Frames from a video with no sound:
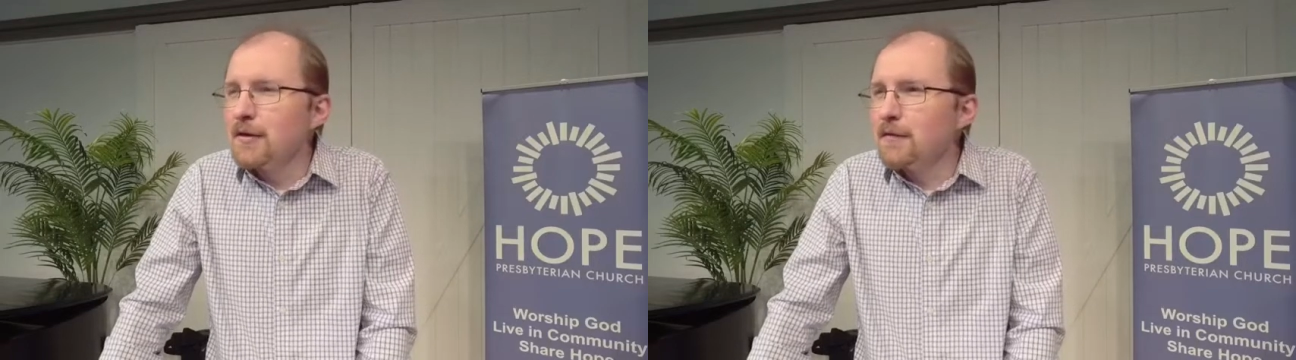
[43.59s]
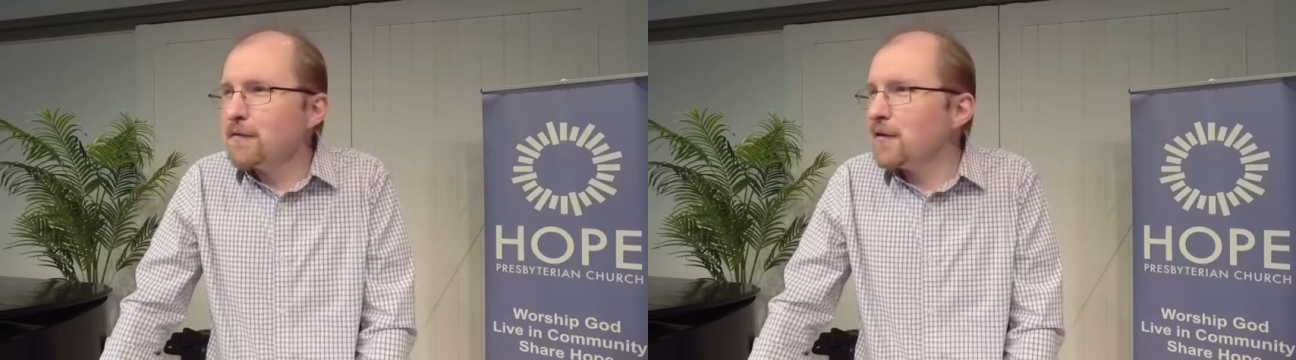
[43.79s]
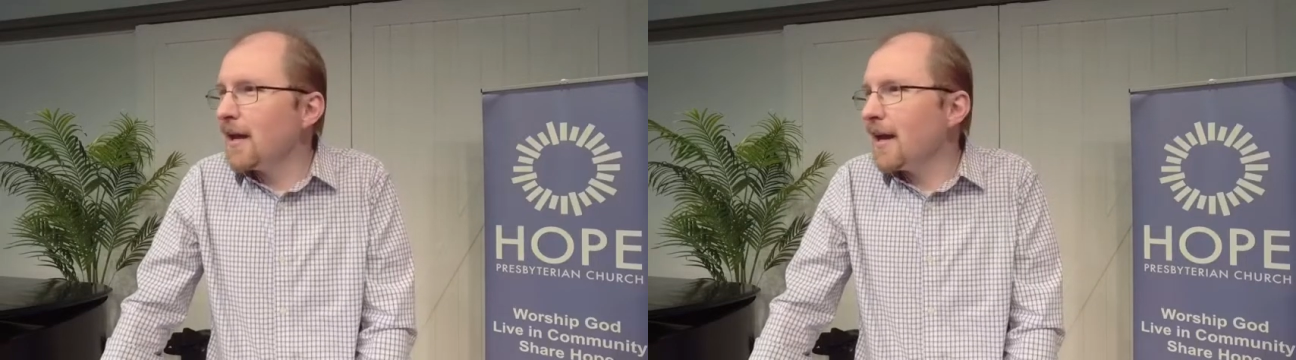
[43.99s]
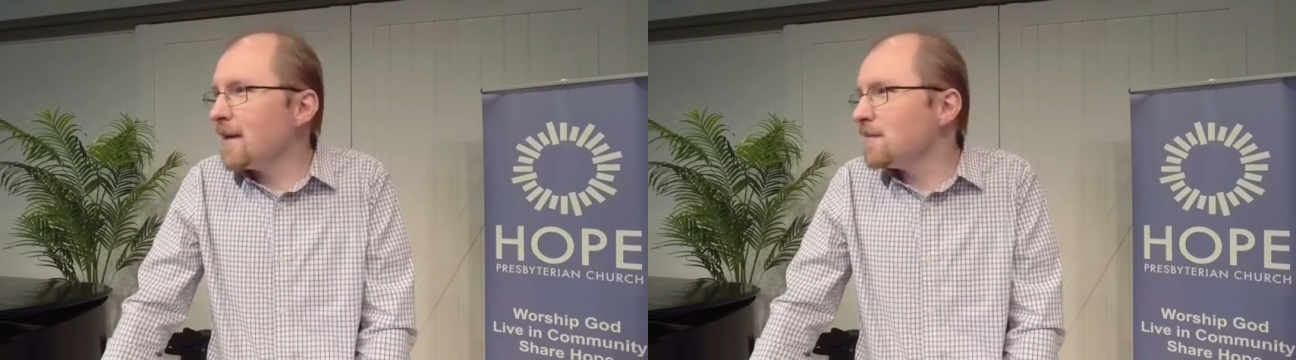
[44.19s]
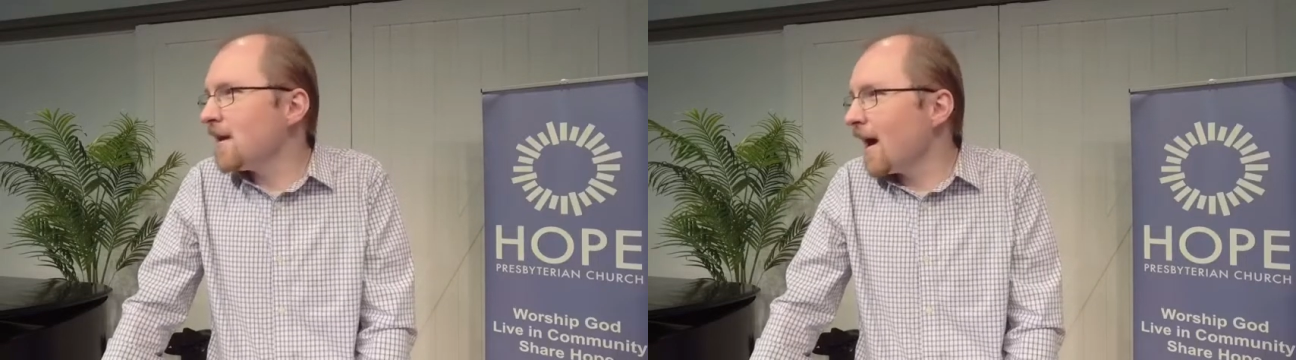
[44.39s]

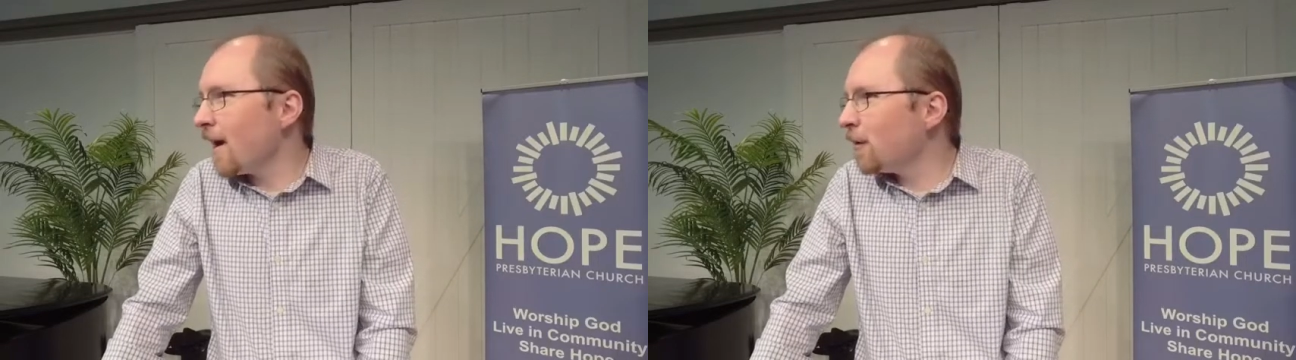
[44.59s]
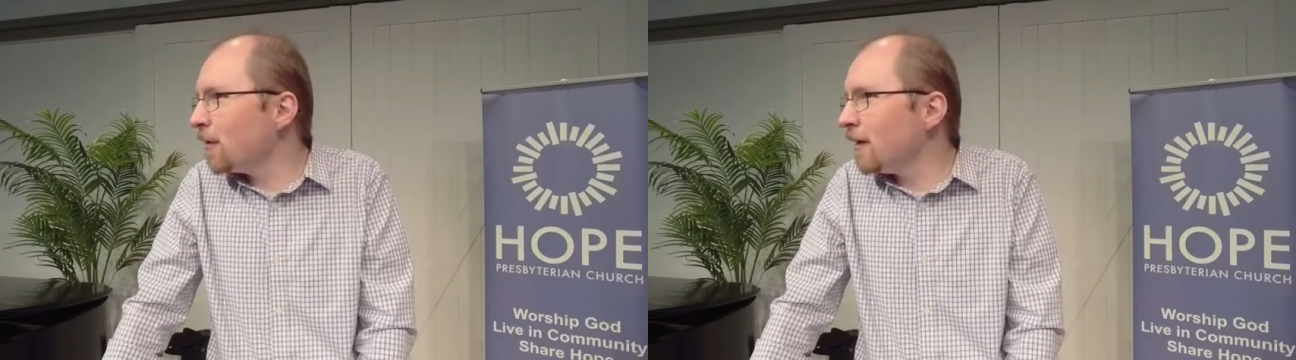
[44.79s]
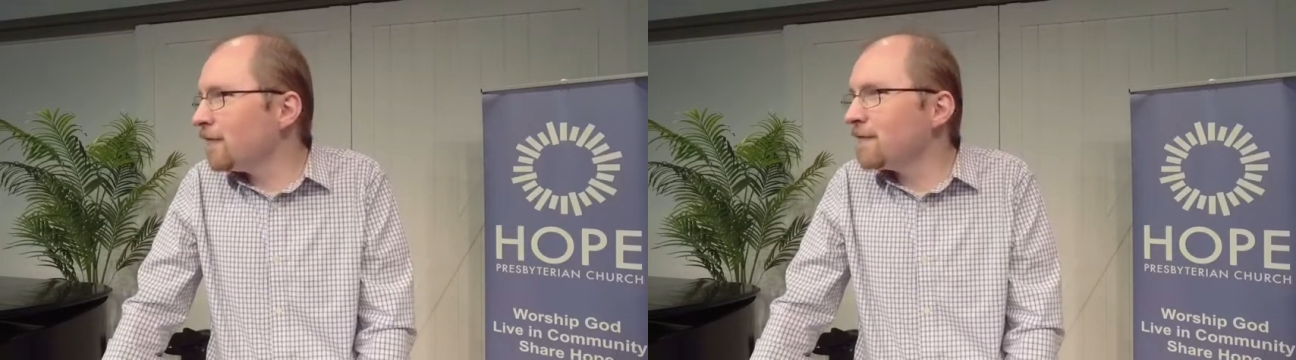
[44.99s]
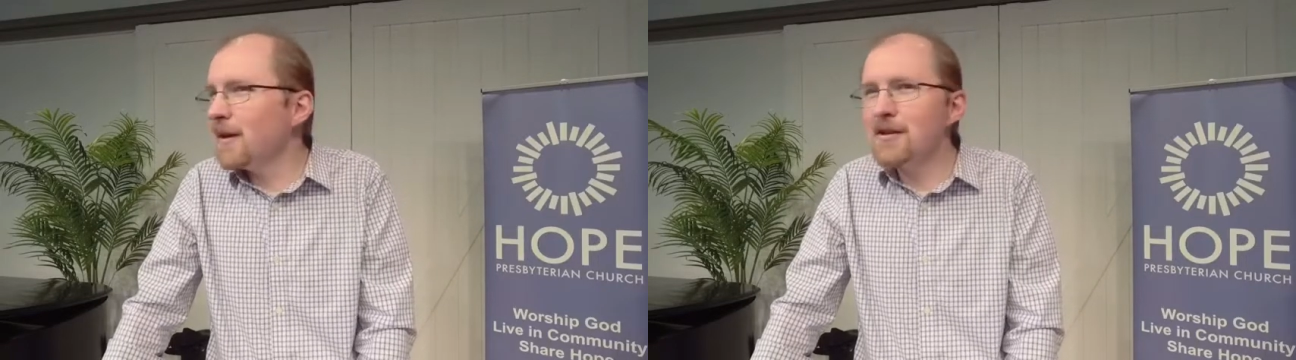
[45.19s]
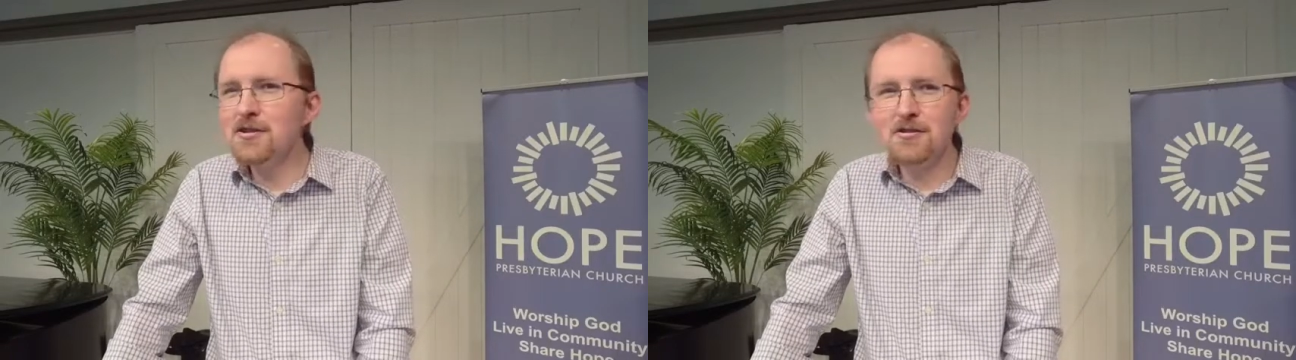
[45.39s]
flamed out of
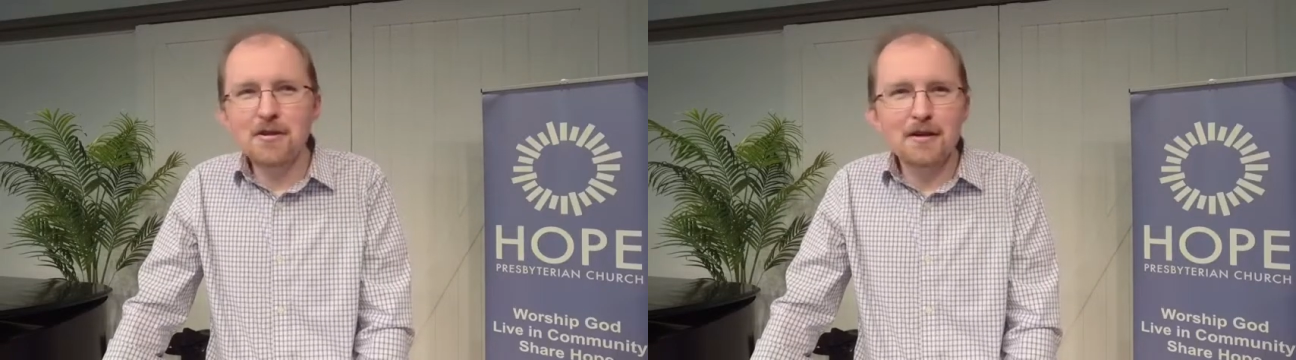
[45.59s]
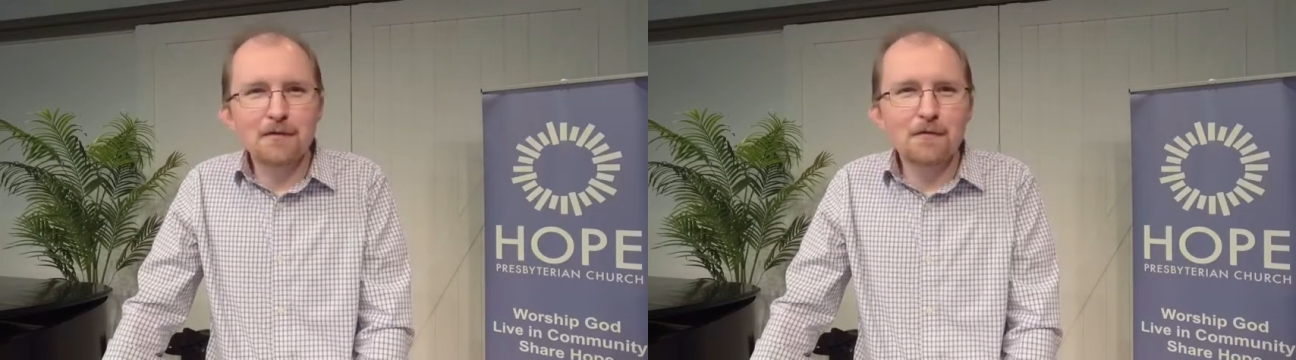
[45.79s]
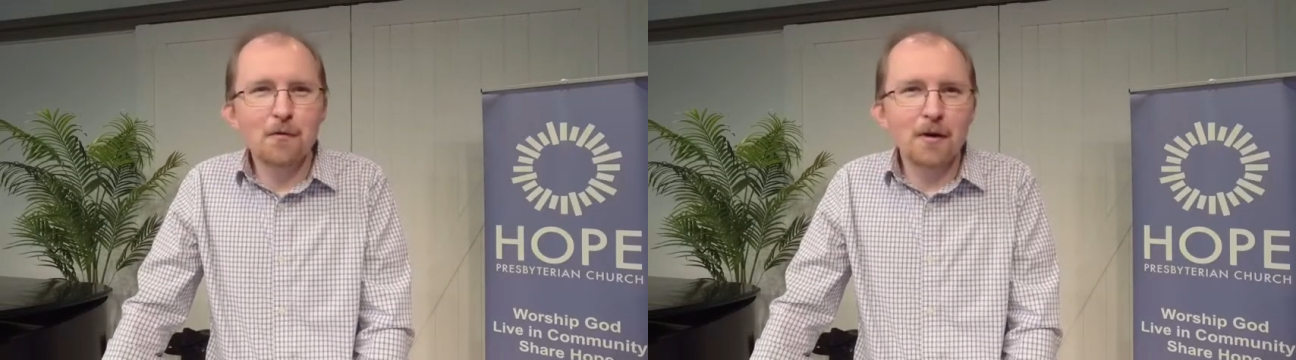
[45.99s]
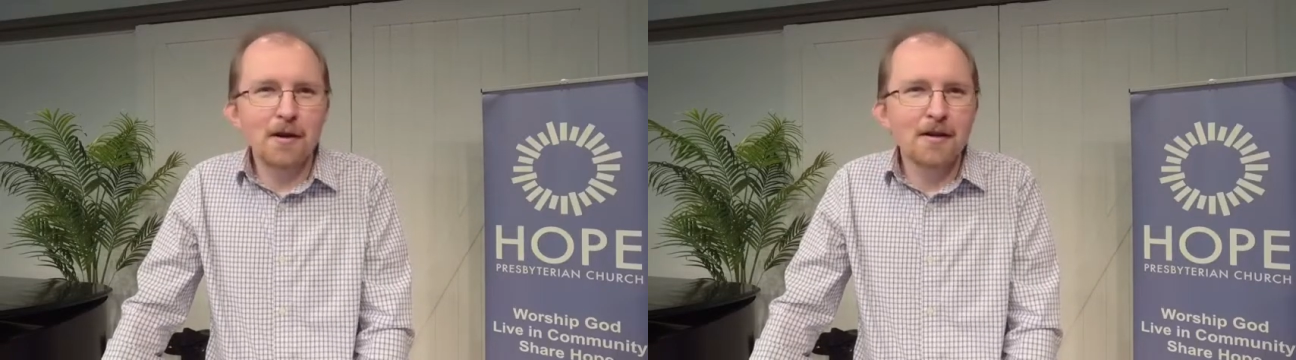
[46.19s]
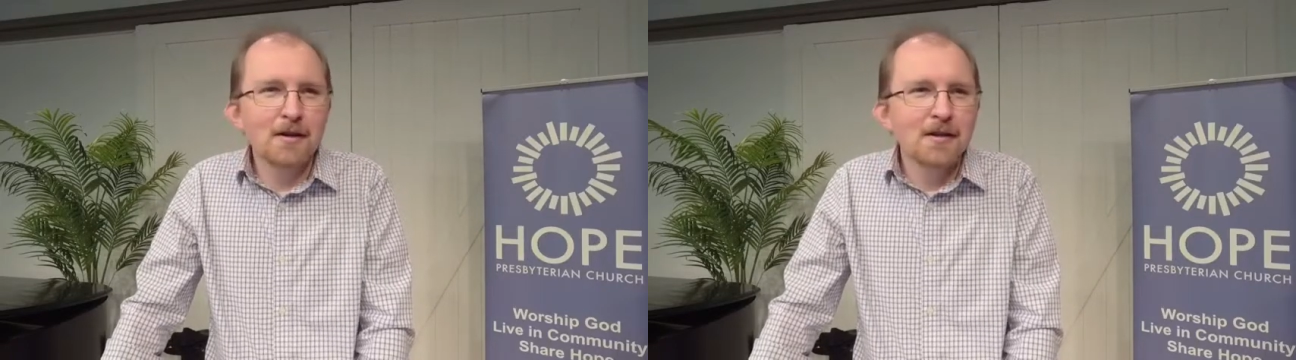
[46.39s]
ministry
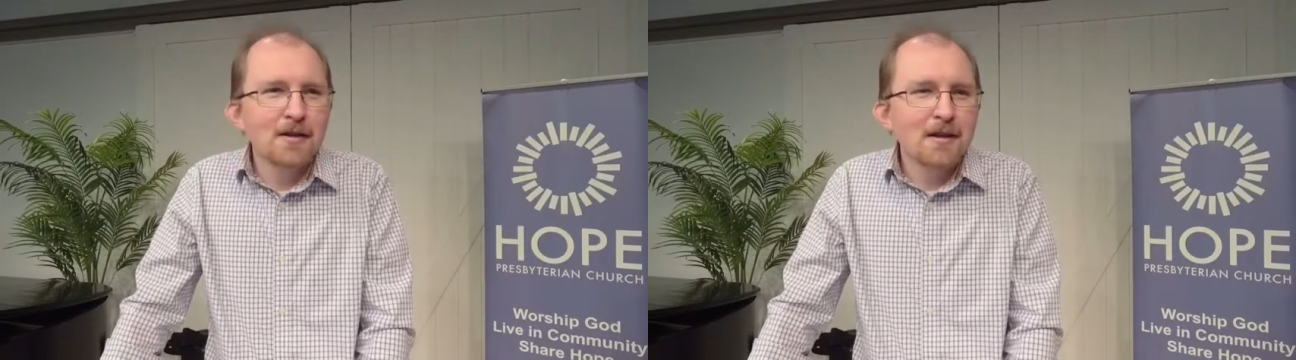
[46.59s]
for